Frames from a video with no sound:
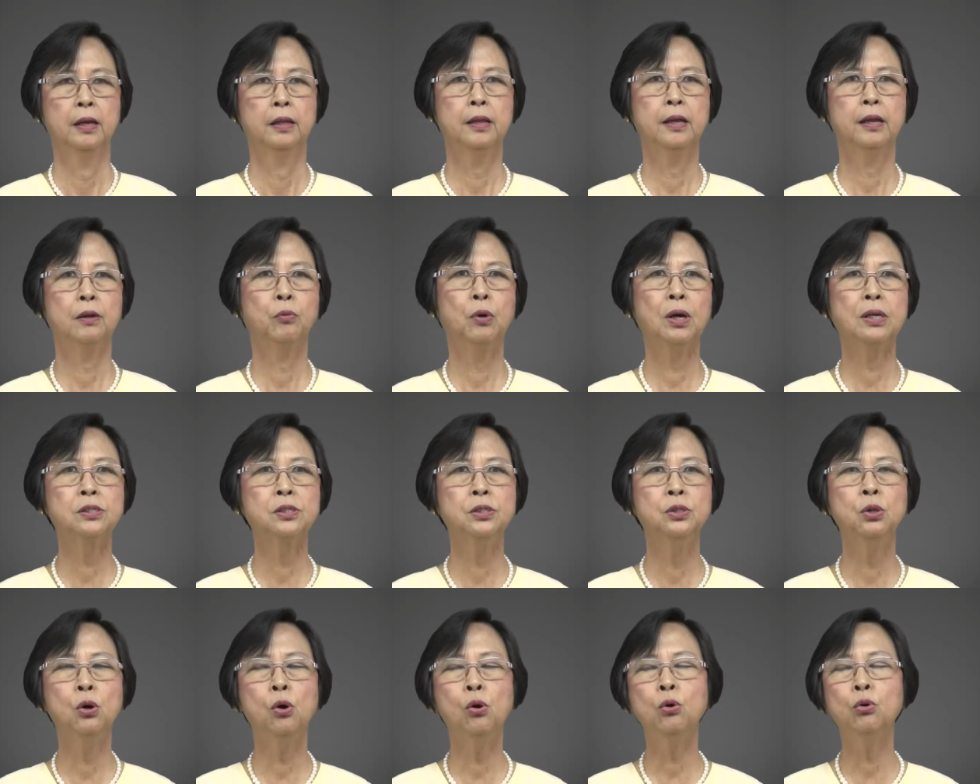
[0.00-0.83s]
There
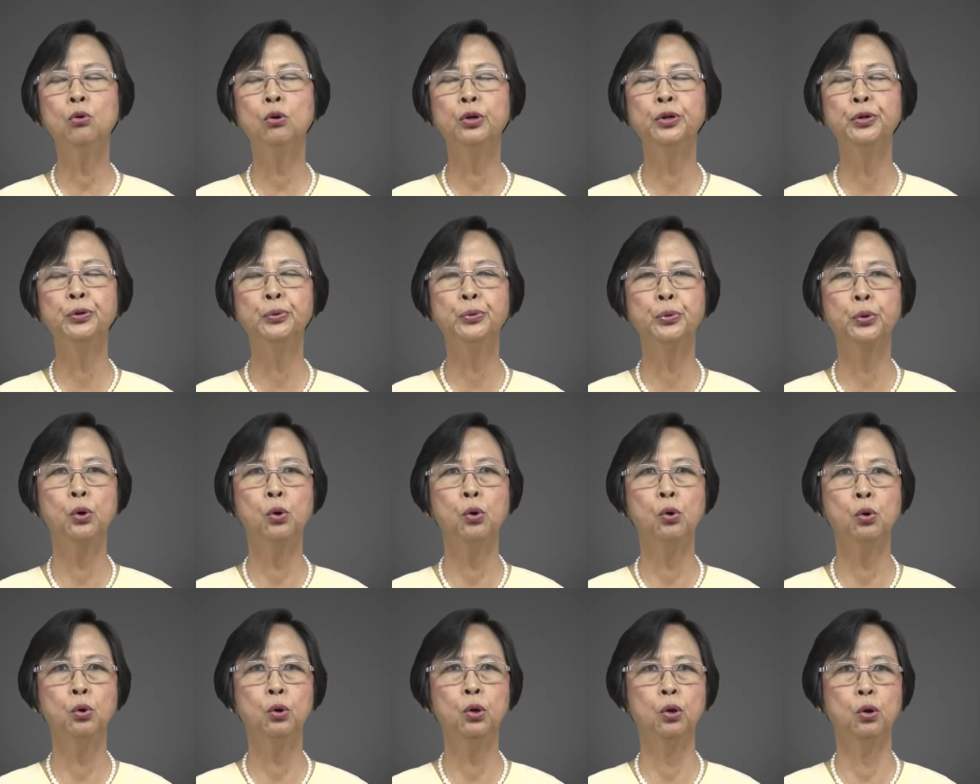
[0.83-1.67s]
was no
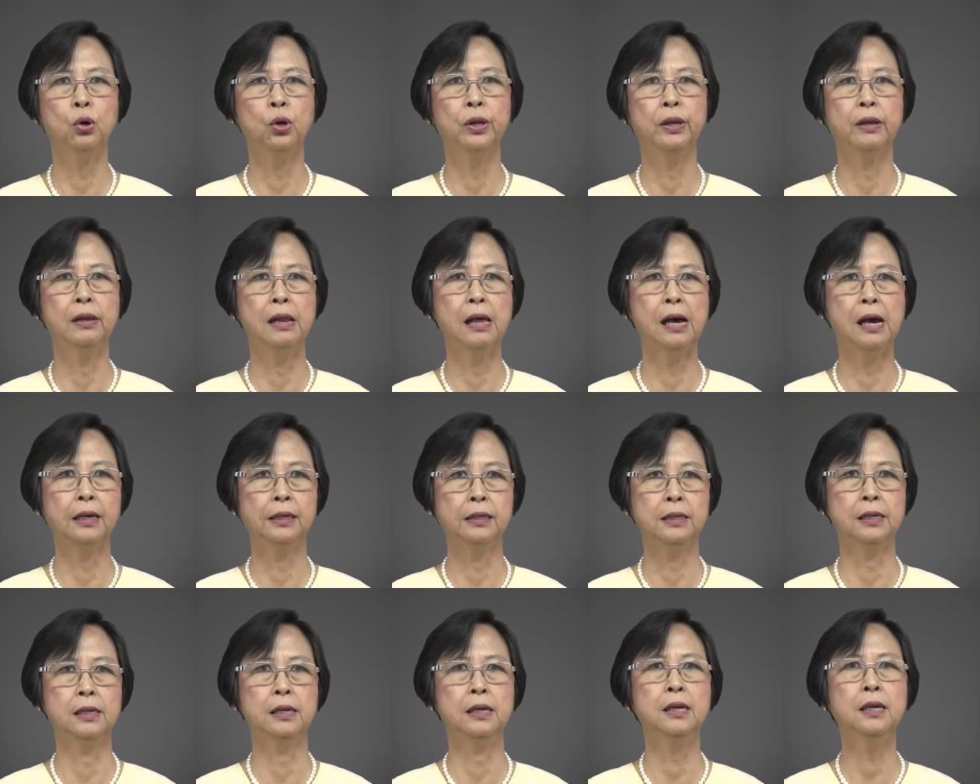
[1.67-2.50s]
control on
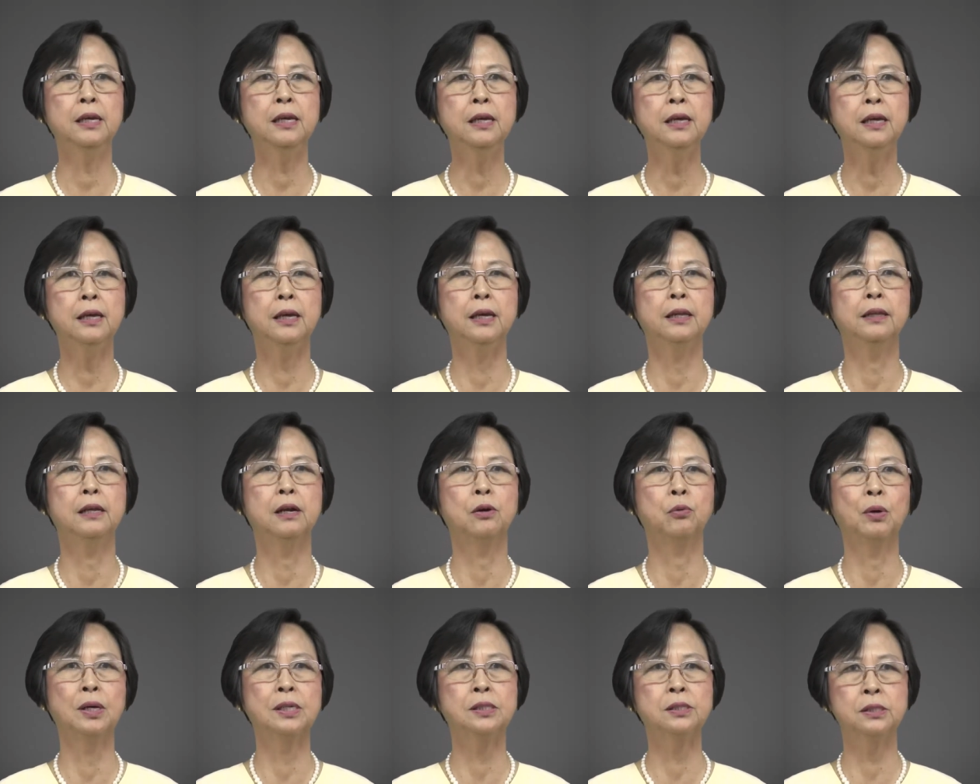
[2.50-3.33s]
logging and
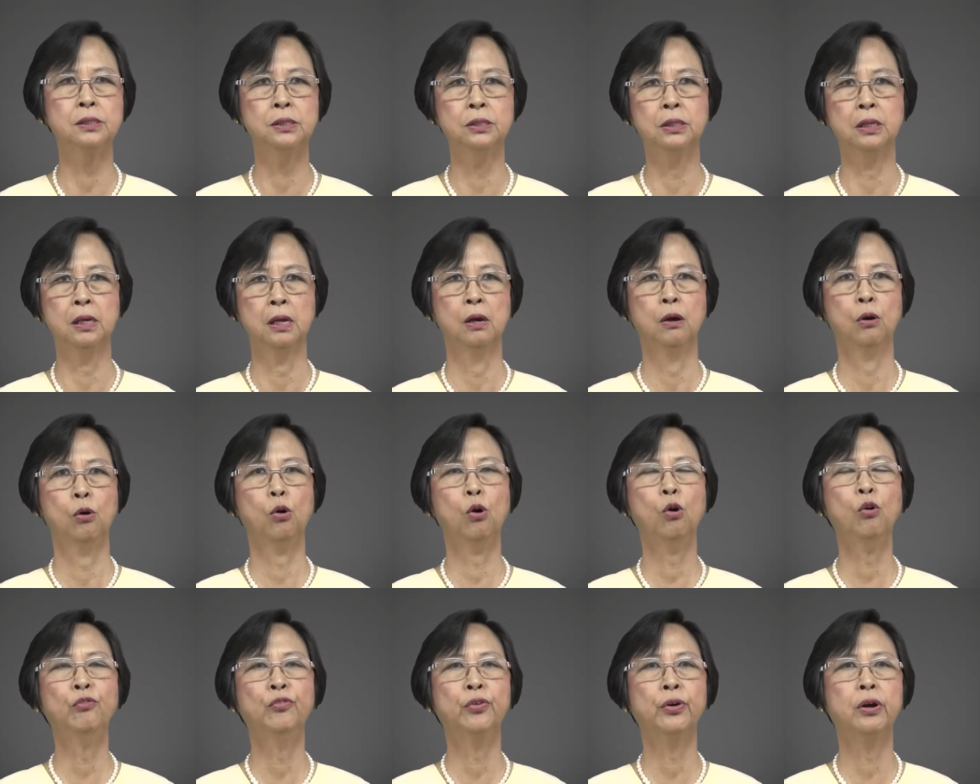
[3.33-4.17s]
there was
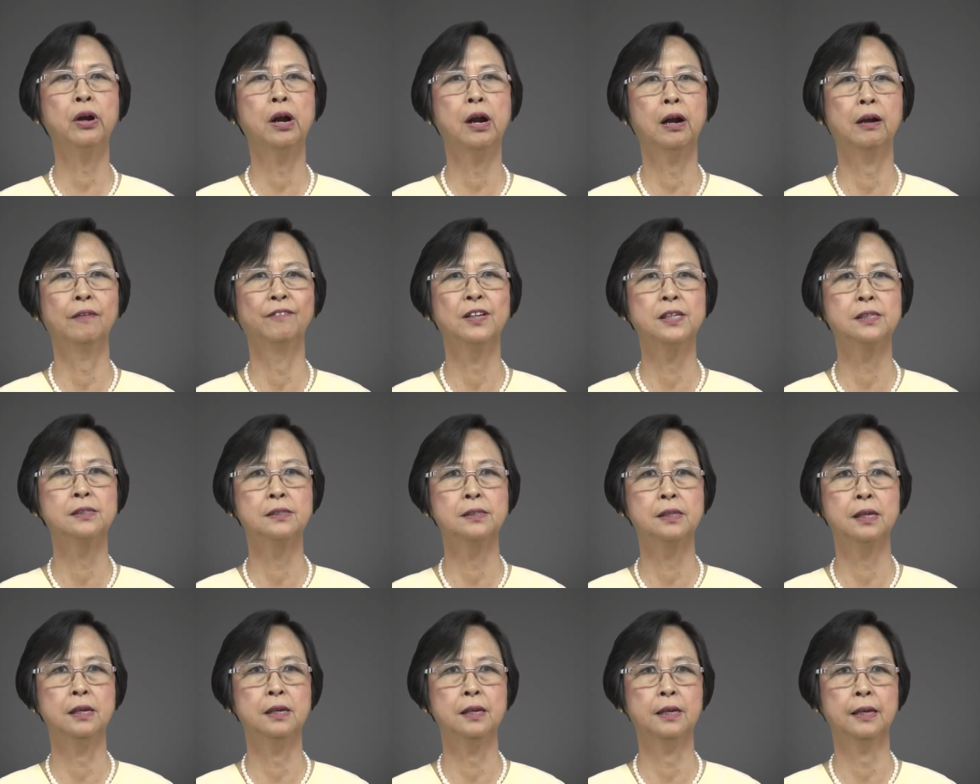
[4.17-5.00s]

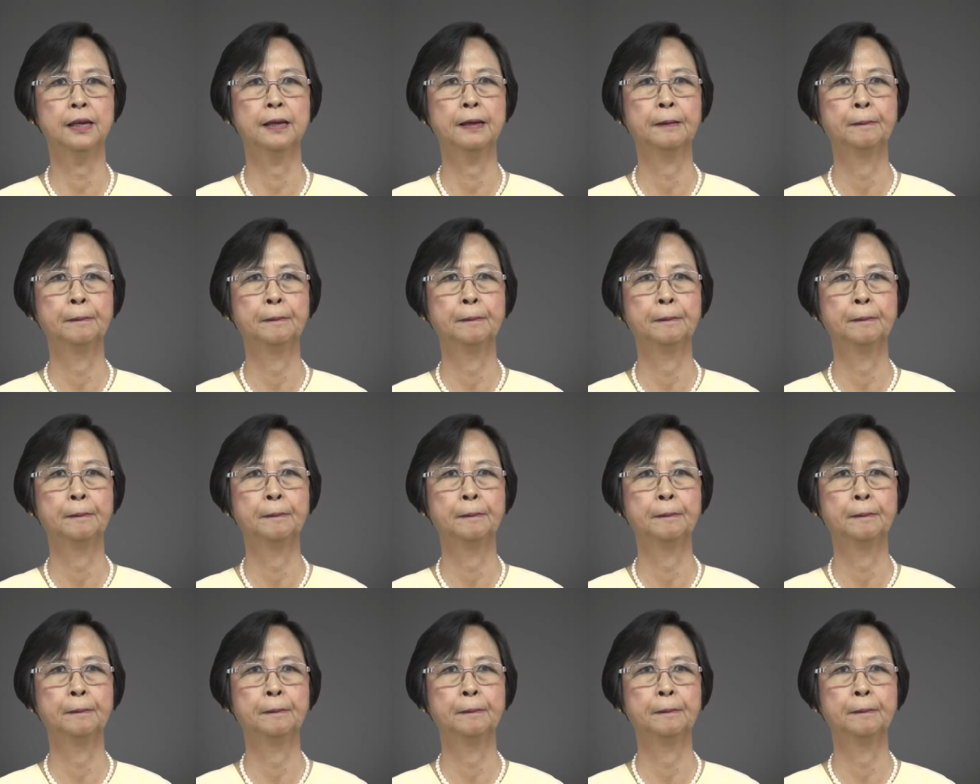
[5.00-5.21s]
overharvesting.